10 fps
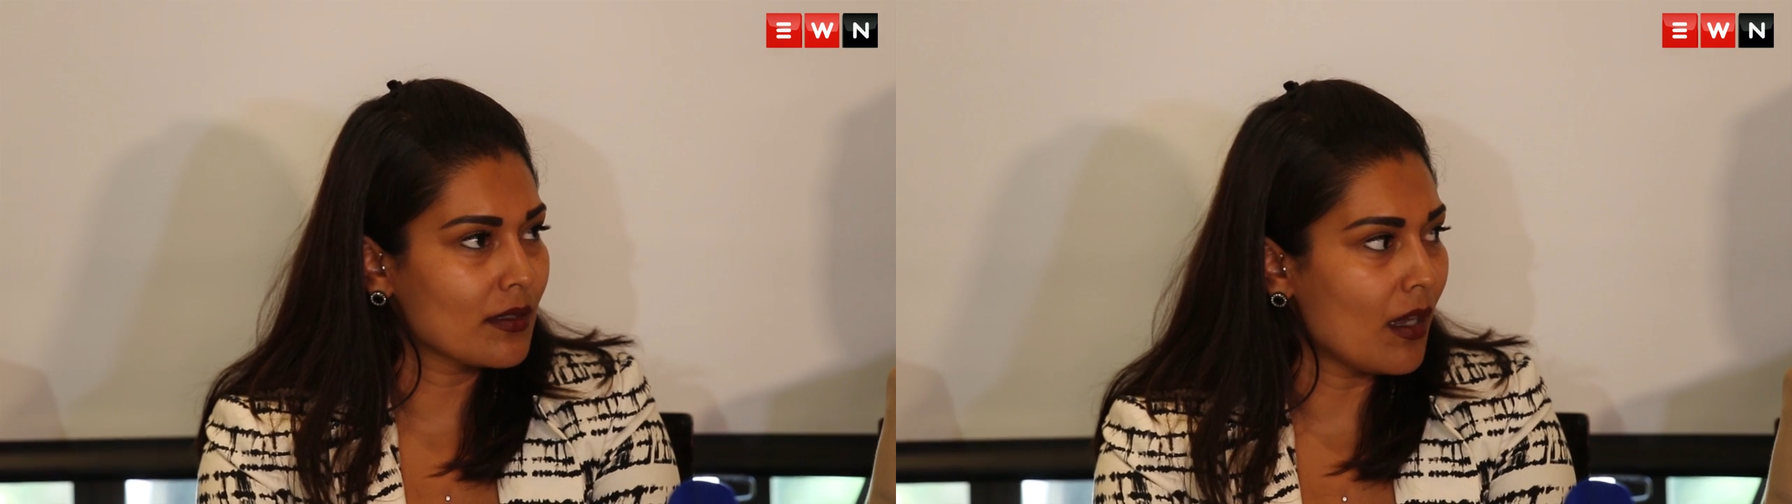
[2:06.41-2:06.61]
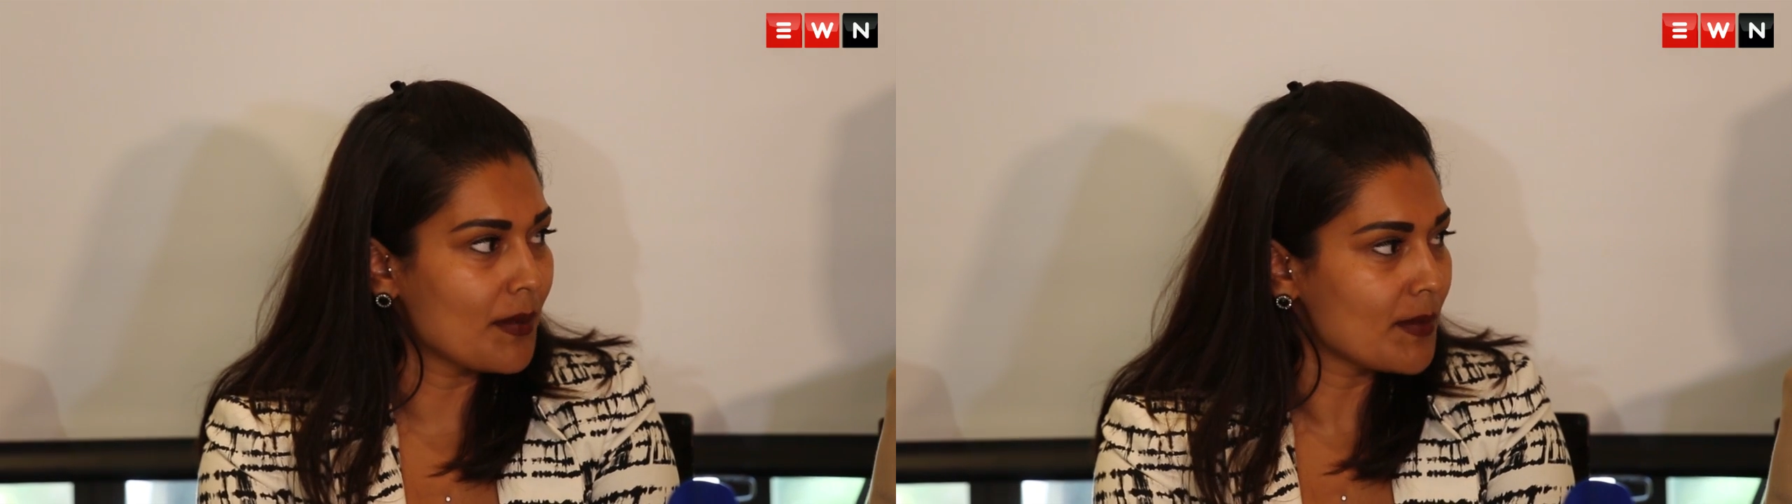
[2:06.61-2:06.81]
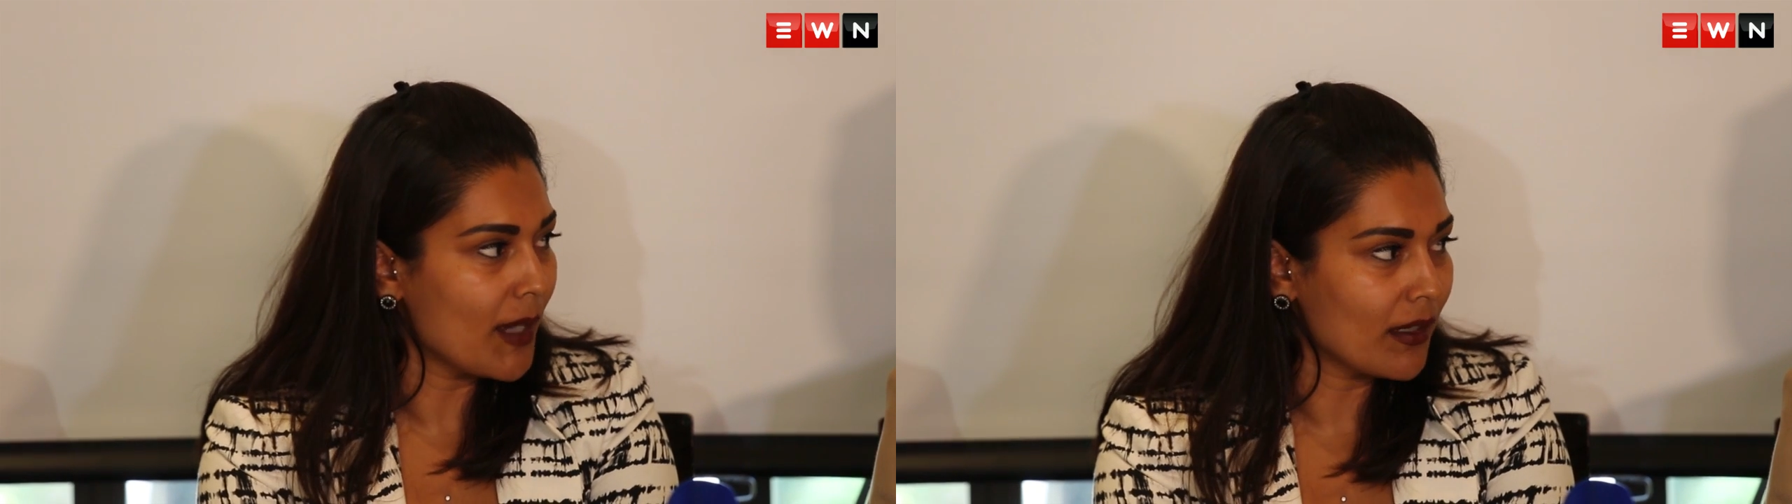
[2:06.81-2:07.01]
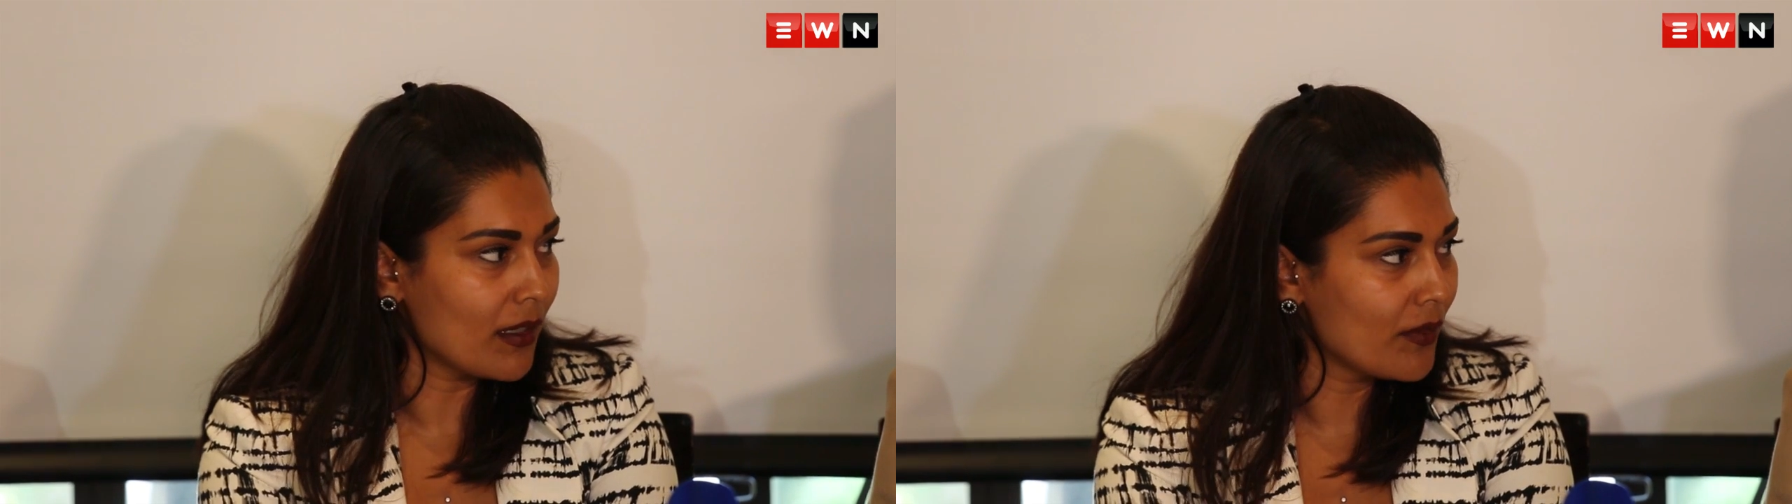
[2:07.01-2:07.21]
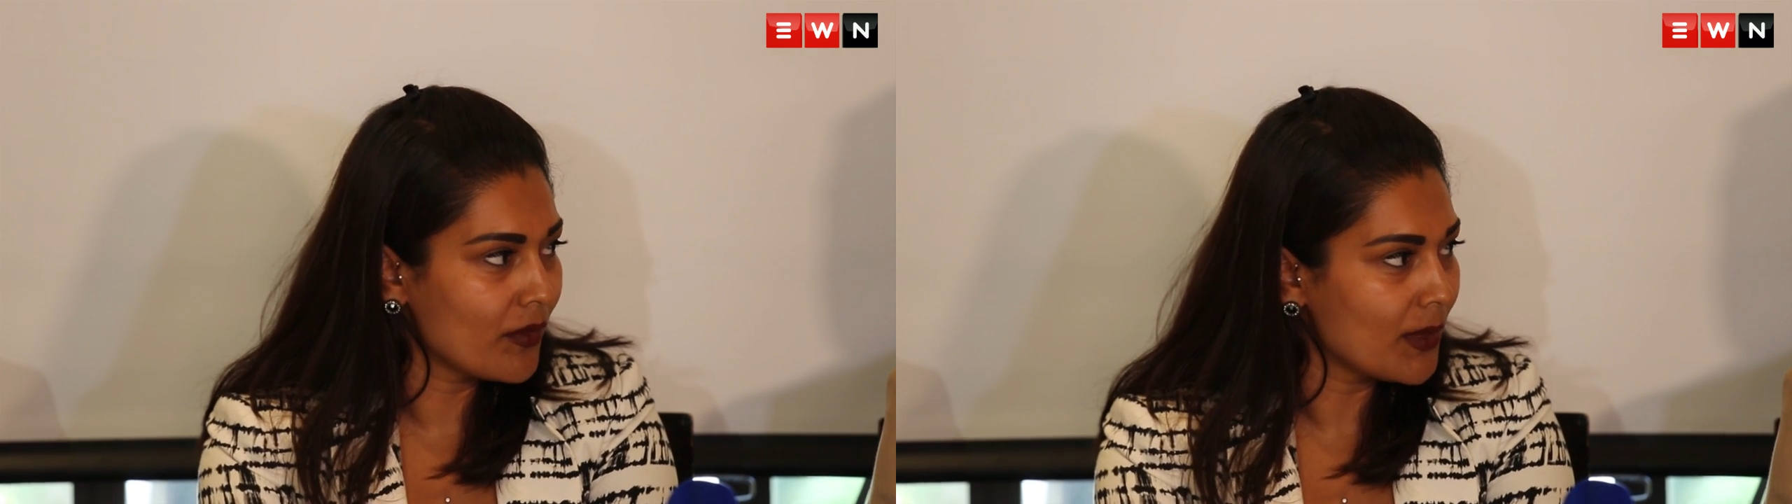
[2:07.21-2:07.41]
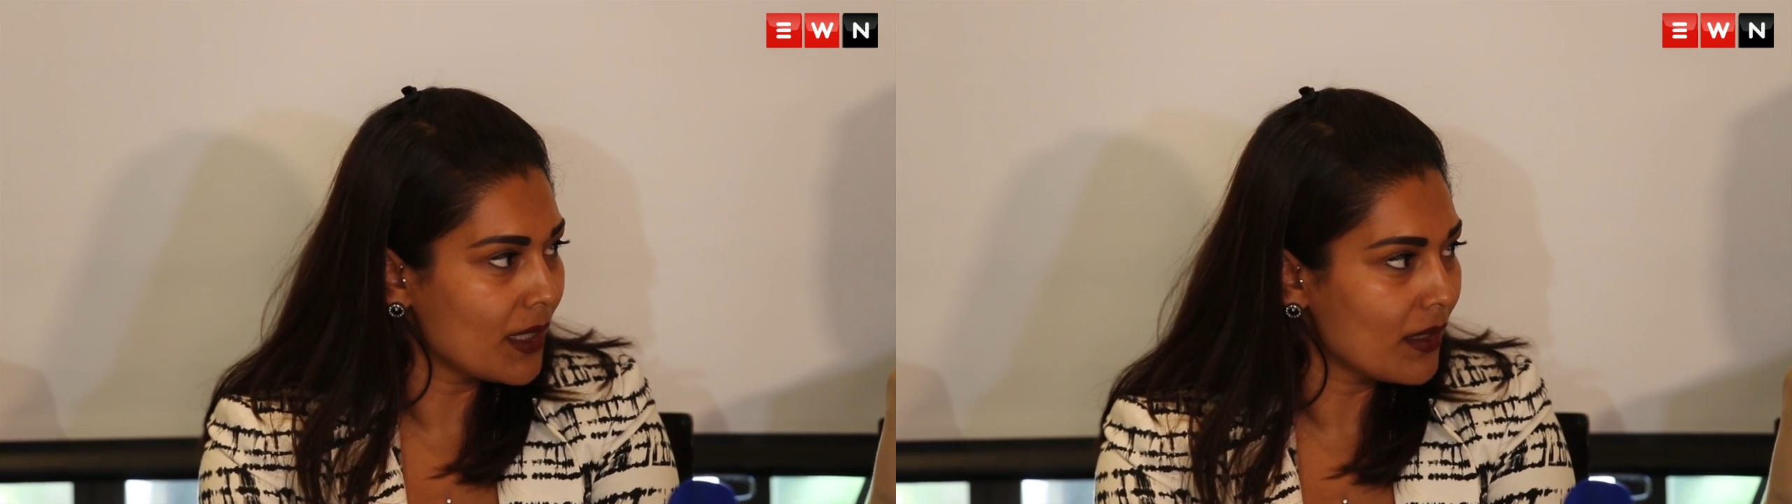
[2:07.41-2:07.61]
gobsmacking for me